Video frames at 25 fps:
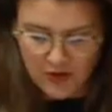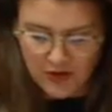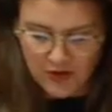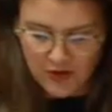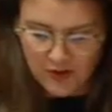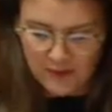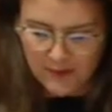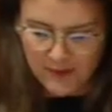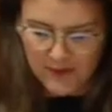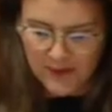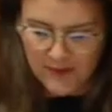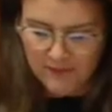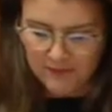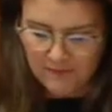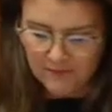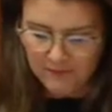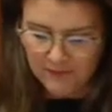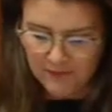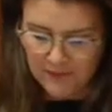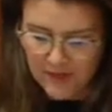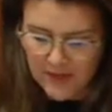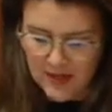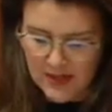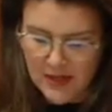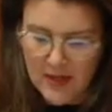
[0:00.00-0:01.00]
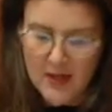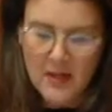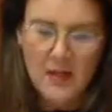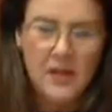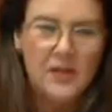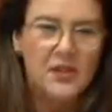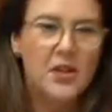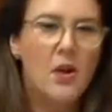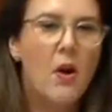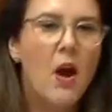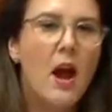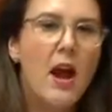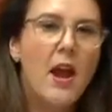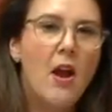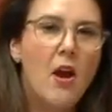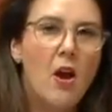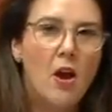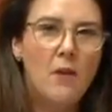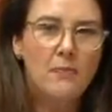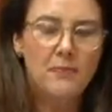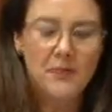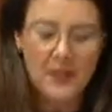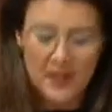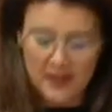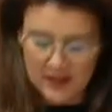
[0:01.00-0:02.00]
jobs. So I
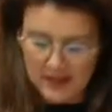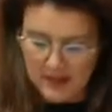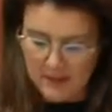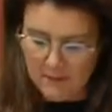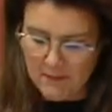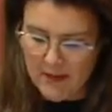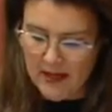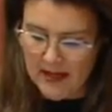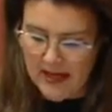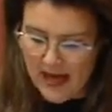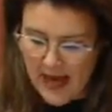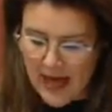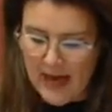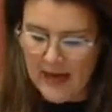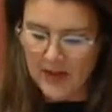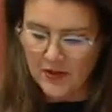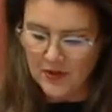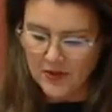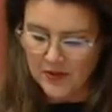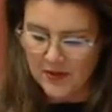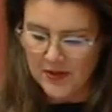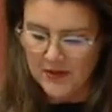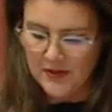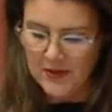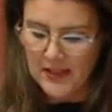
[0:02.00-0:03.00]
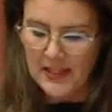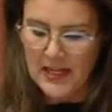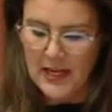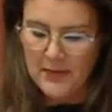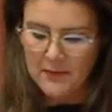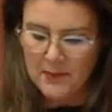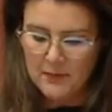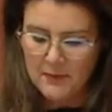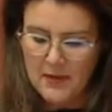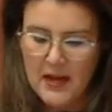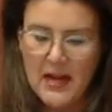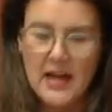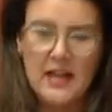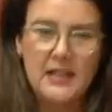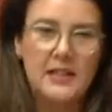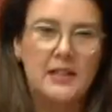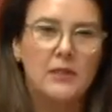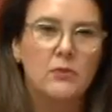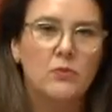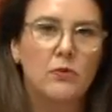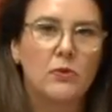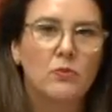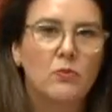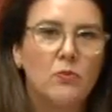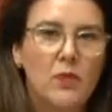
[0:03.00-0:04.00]
hope that the better angels of the Labor Party
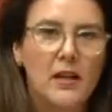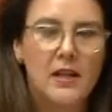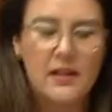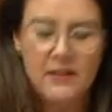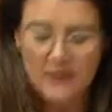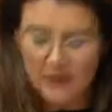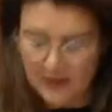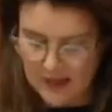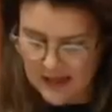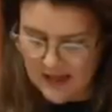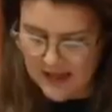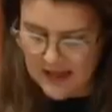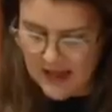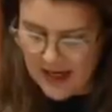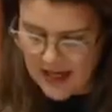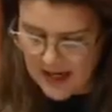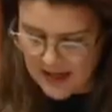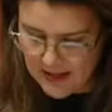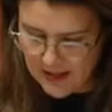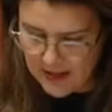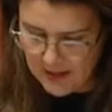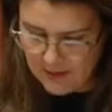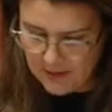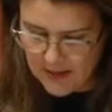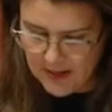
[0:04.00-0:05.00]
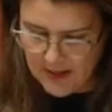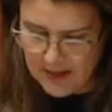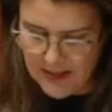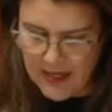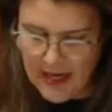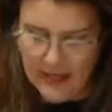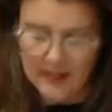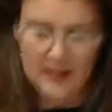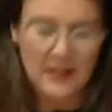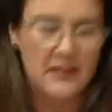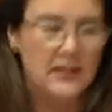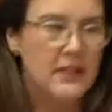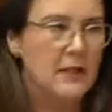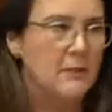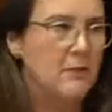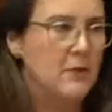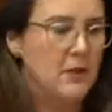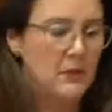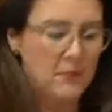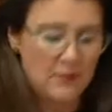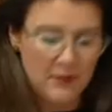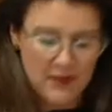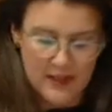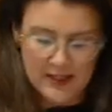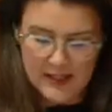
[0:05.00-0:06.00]
will win this argument, Acting
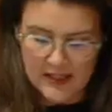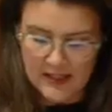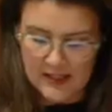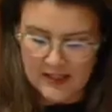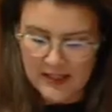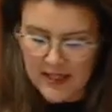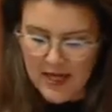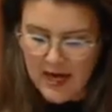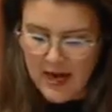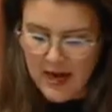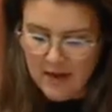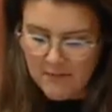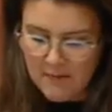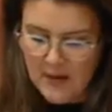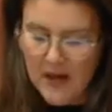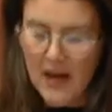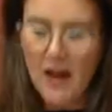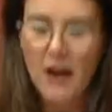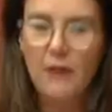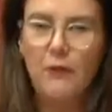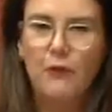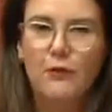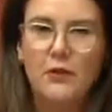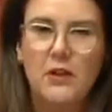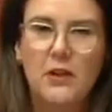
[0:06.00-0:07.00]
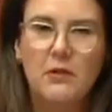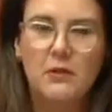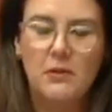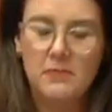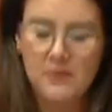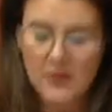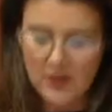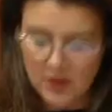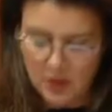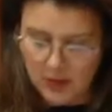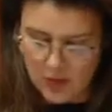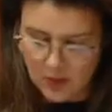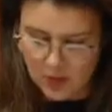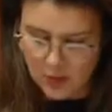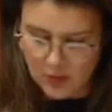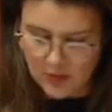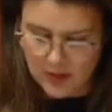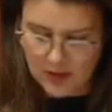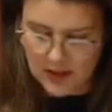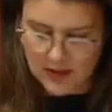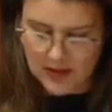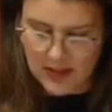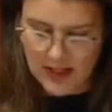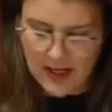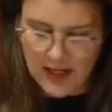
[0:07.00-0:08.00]
Deputy President, but I fear with Mr
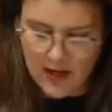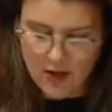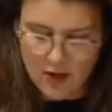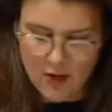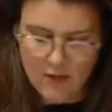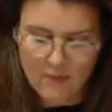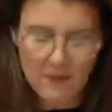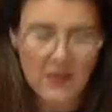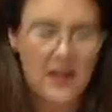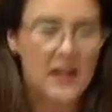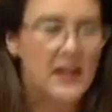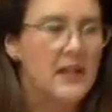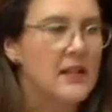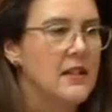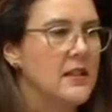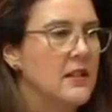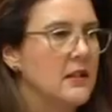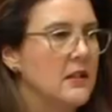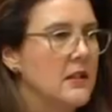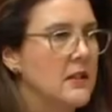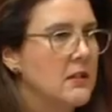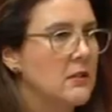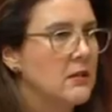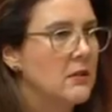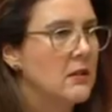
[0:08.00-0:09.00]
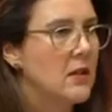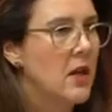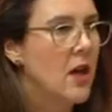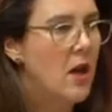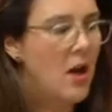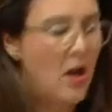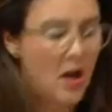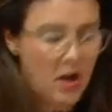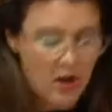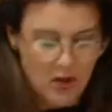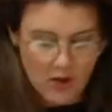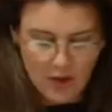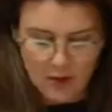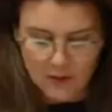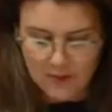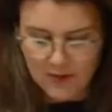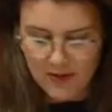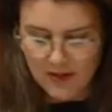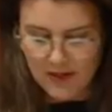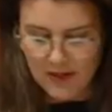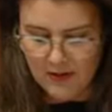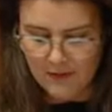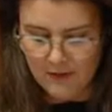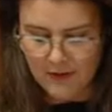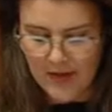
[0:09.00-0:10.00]
Shorten at the helm there is little hope
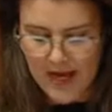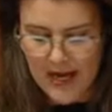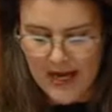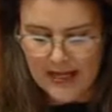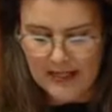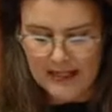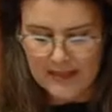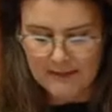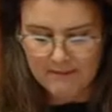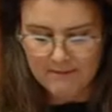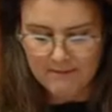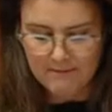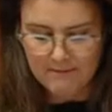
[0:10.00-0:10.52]
of that.